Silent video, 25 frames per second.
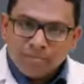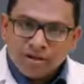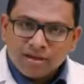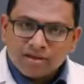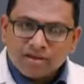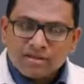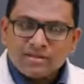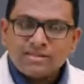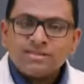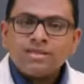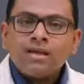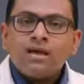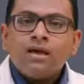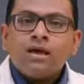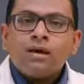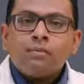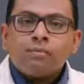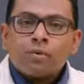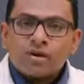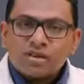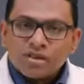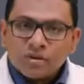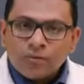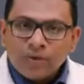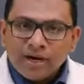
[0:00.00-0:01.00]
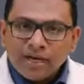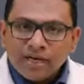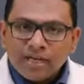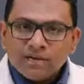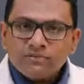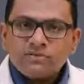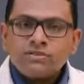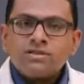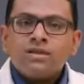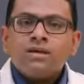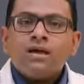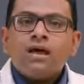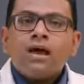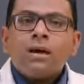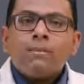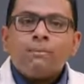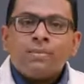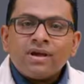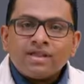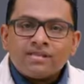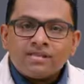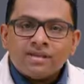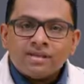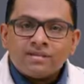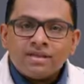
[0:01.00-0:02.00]
chemicals, preservatives,
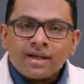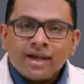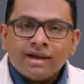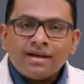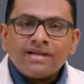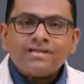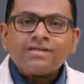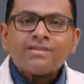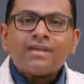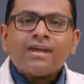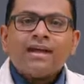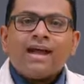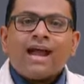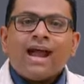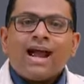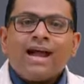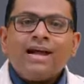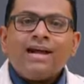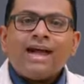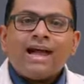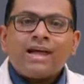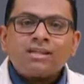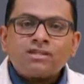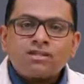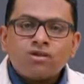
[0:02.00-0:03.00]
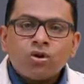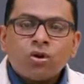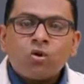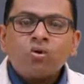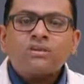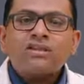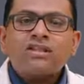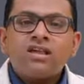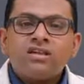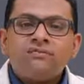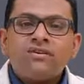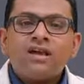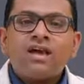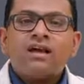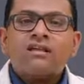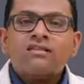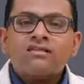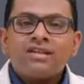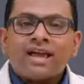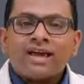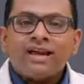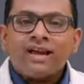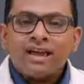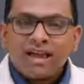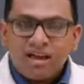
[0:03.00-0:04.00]
pesticides and has no
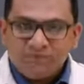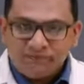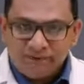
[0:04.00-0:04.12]
severe side